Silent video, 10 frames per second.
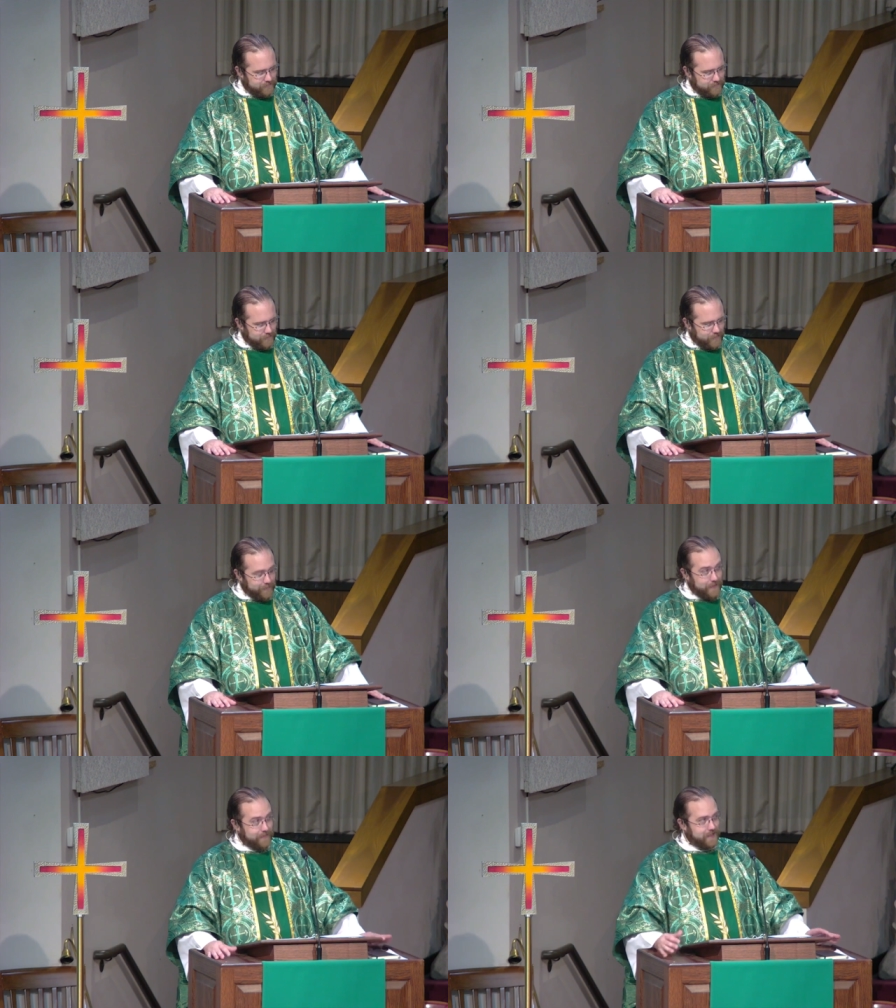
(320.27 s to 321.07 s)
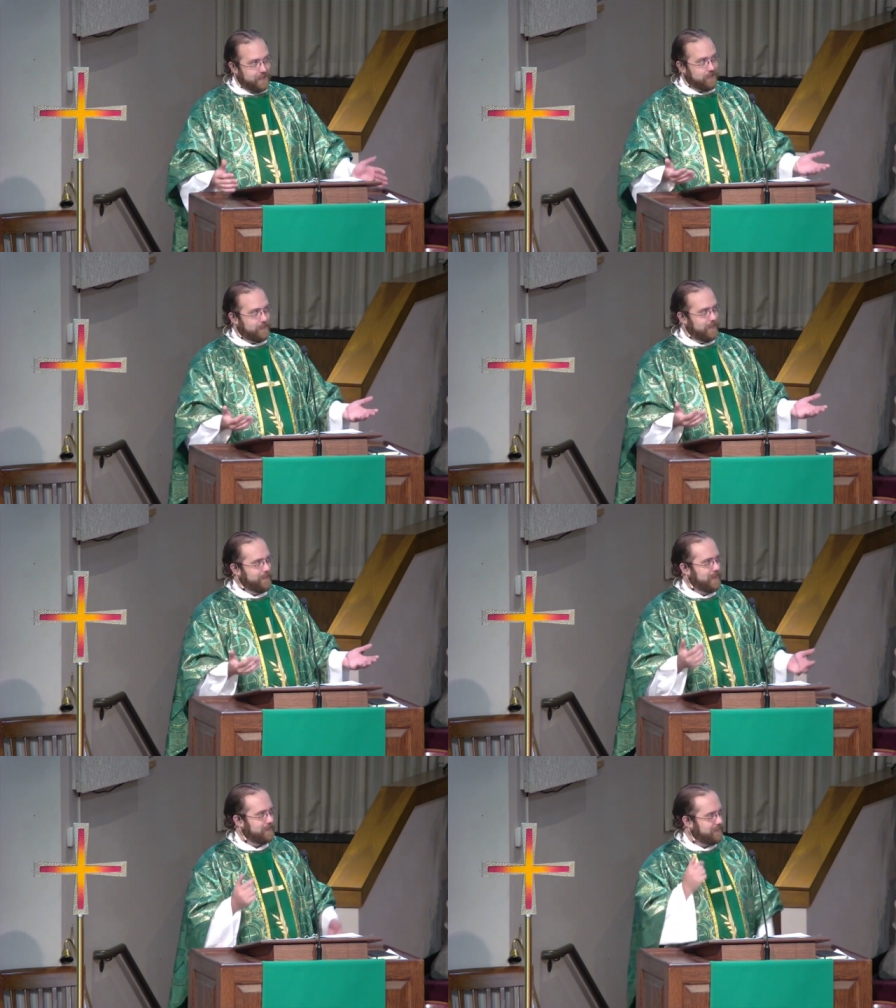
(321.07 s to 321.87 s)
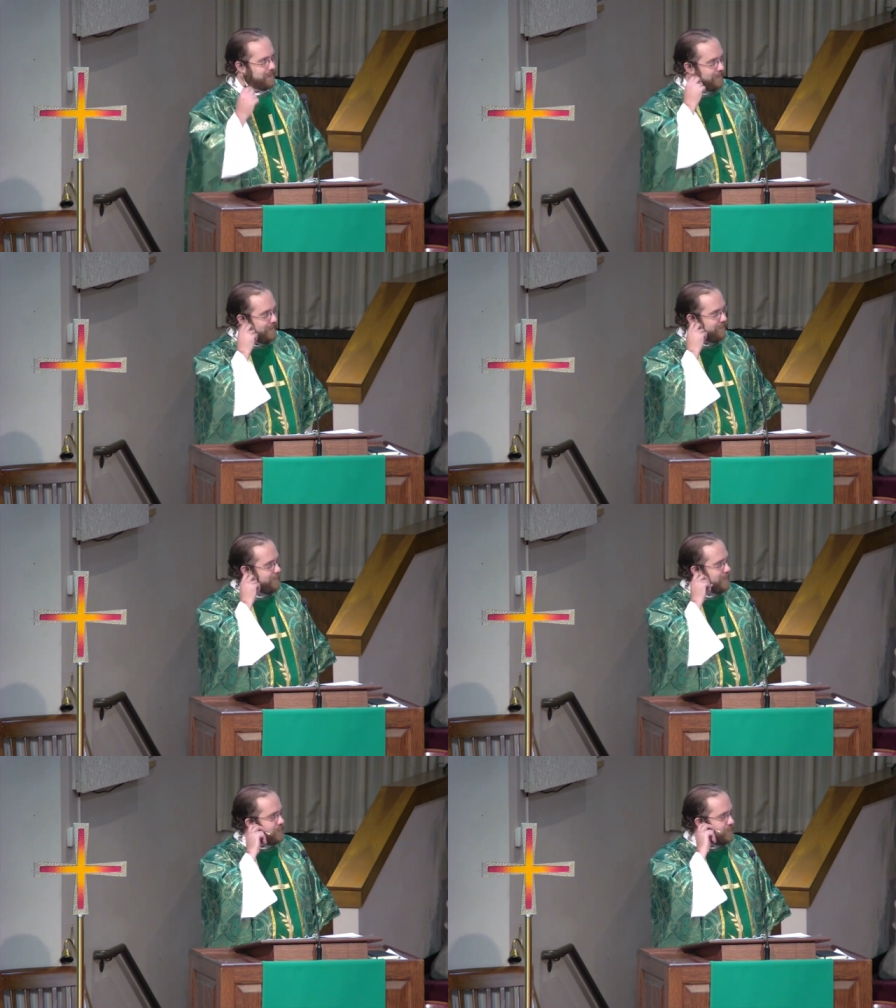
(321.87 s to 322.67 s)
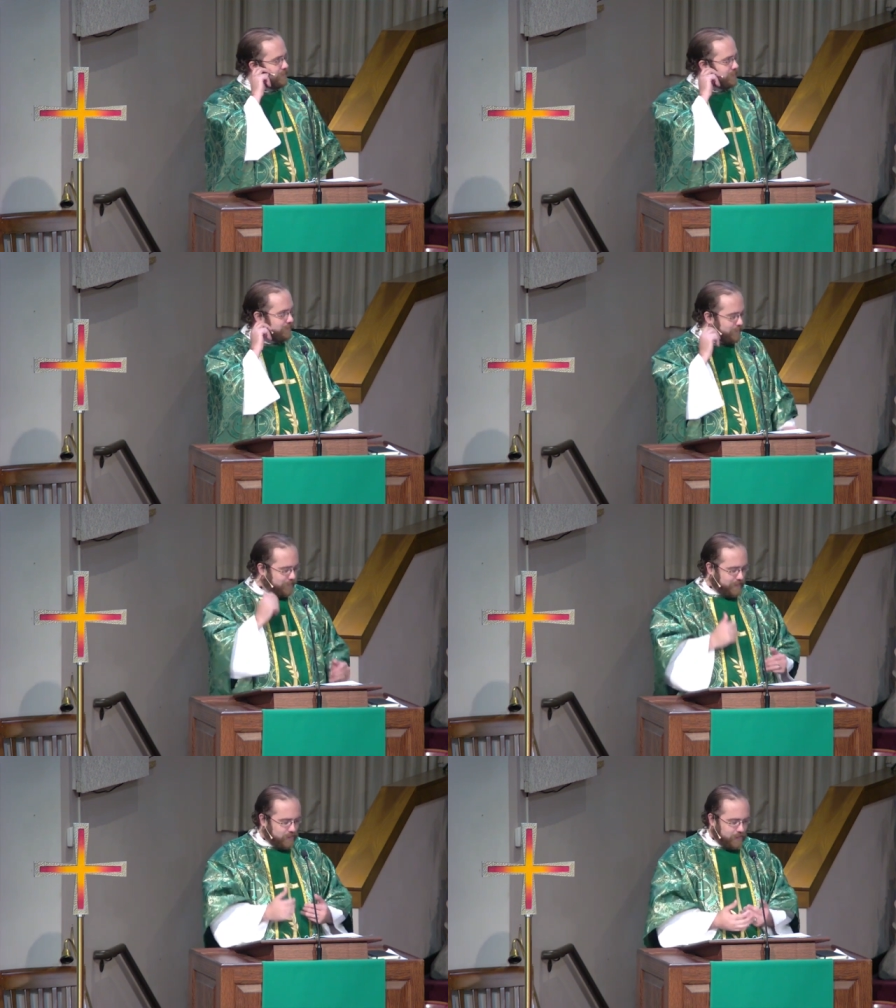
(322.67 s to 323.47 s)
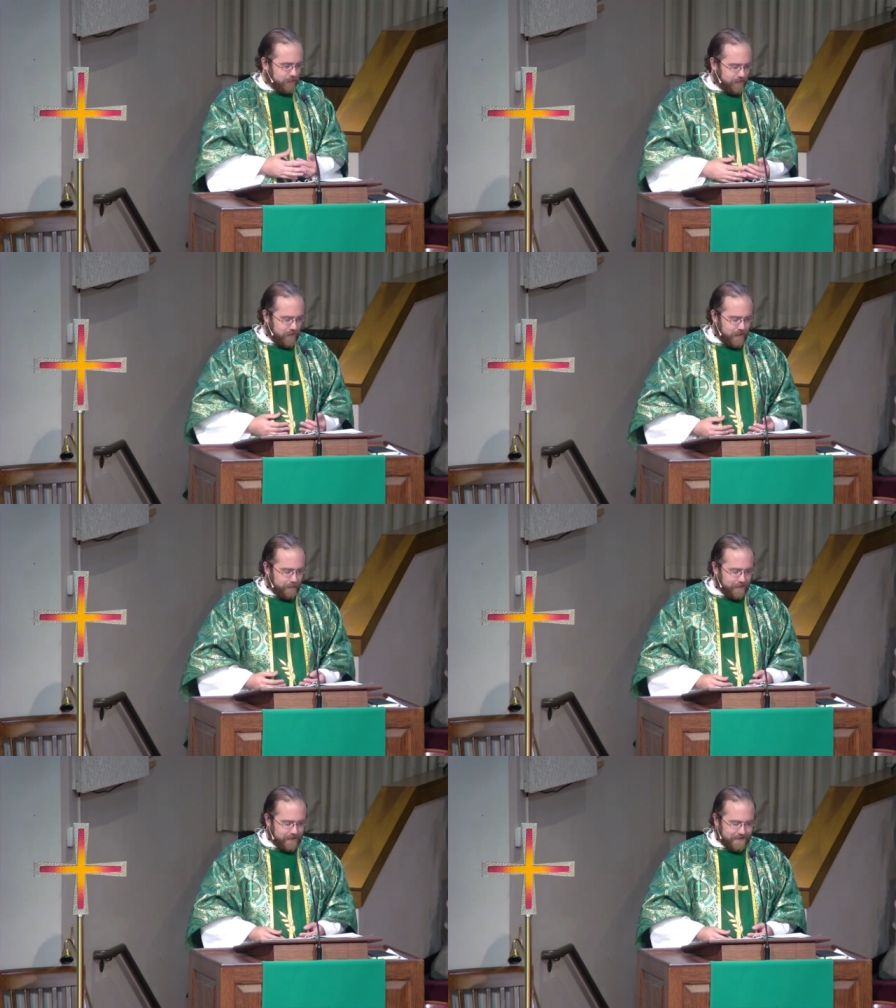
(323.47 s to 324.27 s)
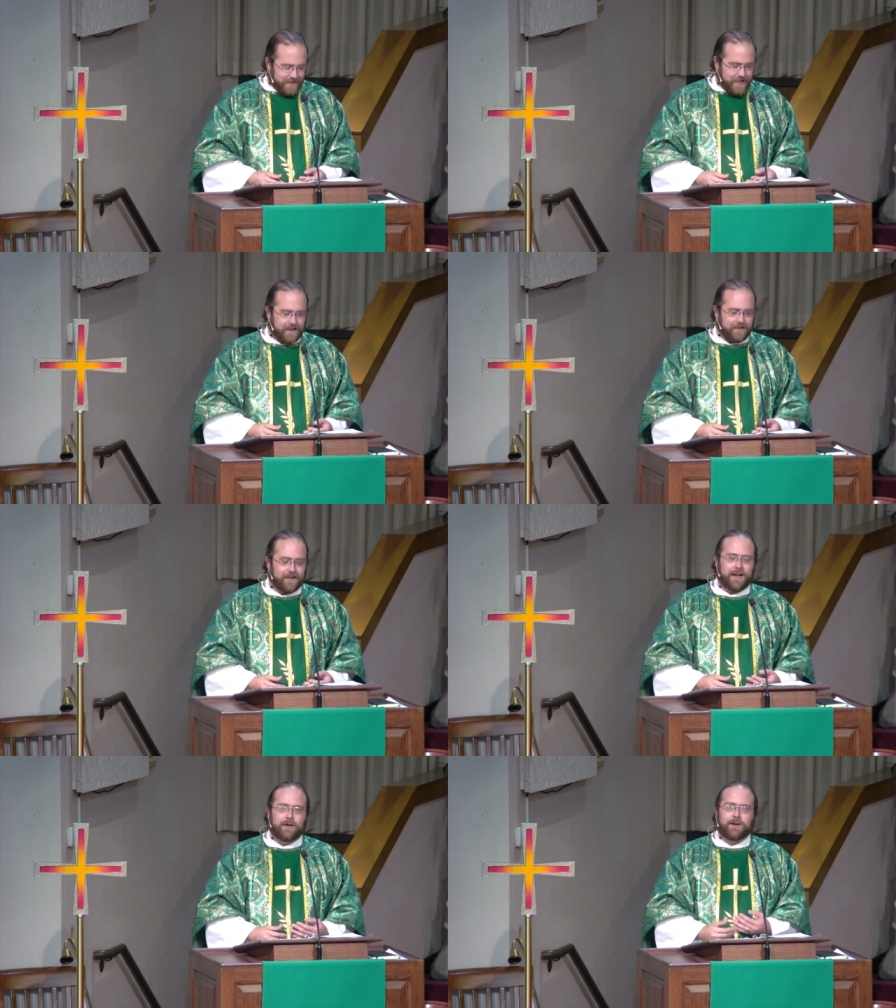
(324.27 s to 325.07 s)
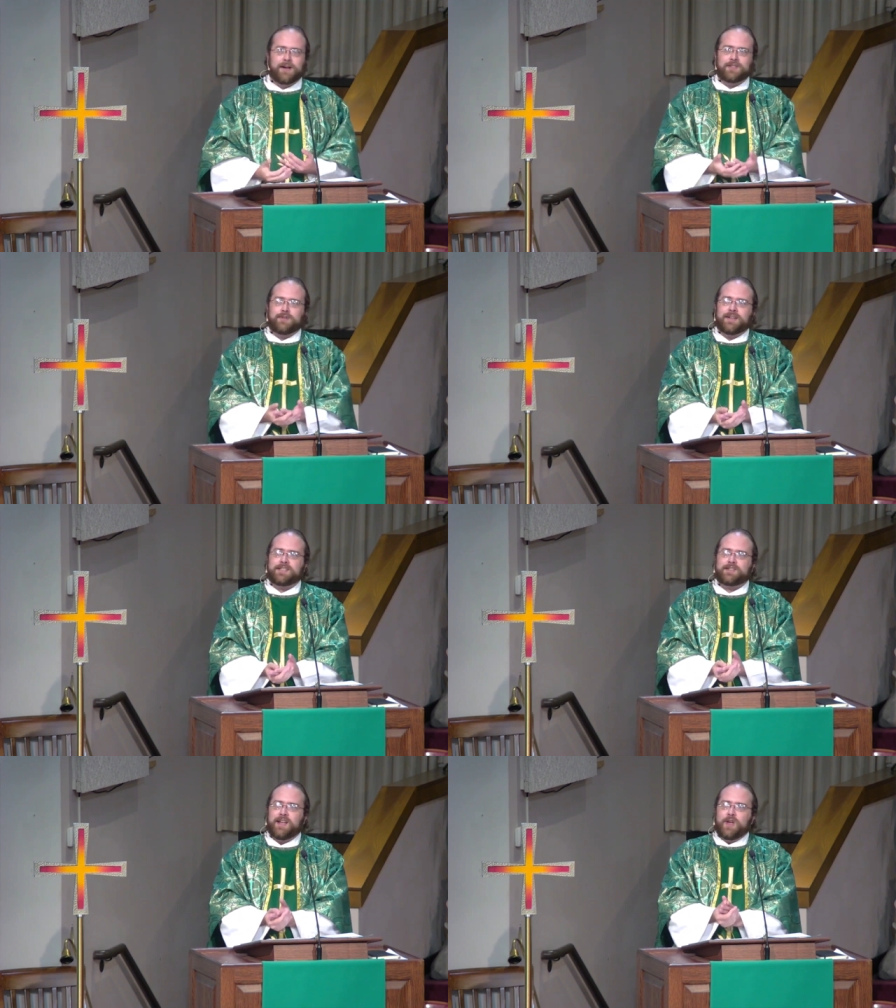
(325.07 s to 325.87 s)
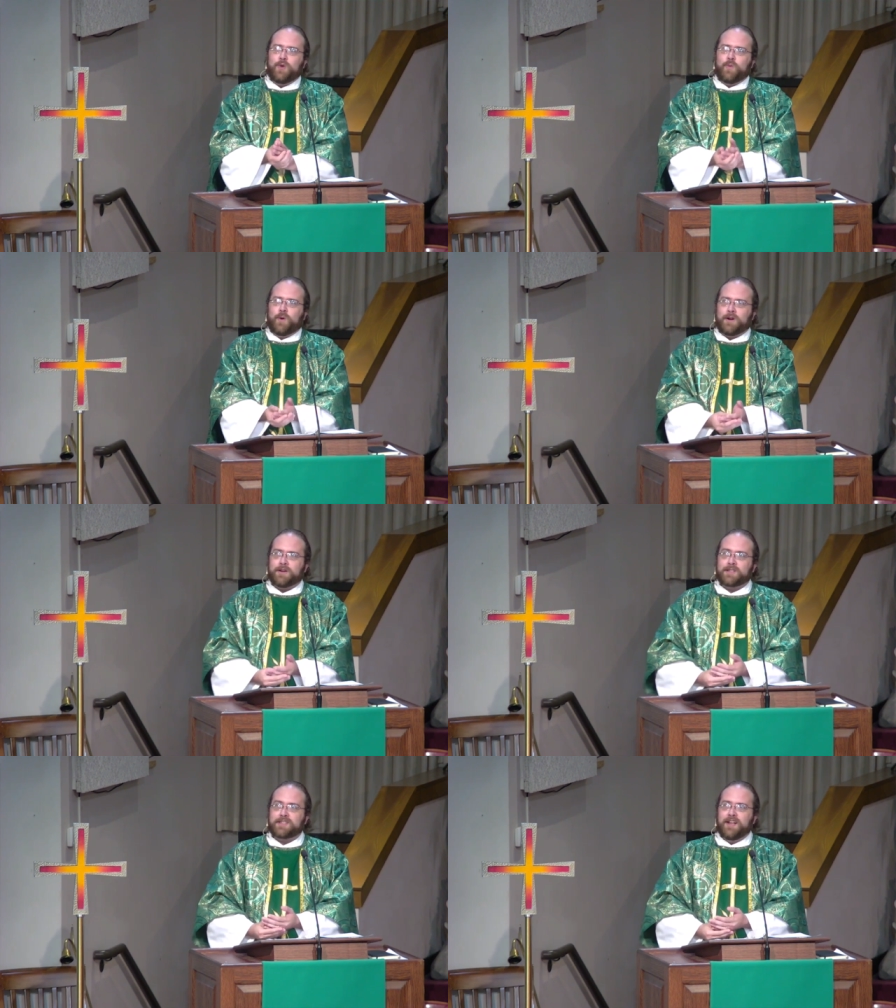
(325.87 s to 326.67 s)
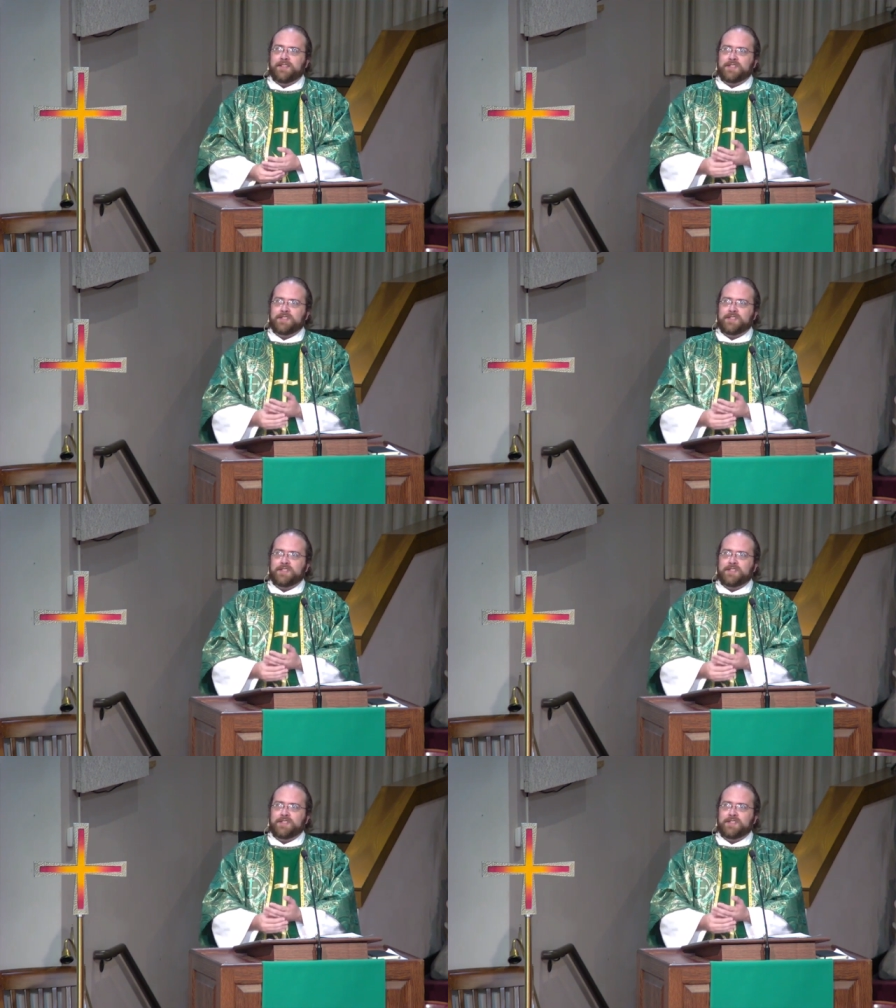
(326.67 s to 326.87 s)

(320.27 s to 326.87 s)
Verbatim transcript: But the baby's not doing much. They don't have much to do with the whole thing, but that's exactly how God's grace works.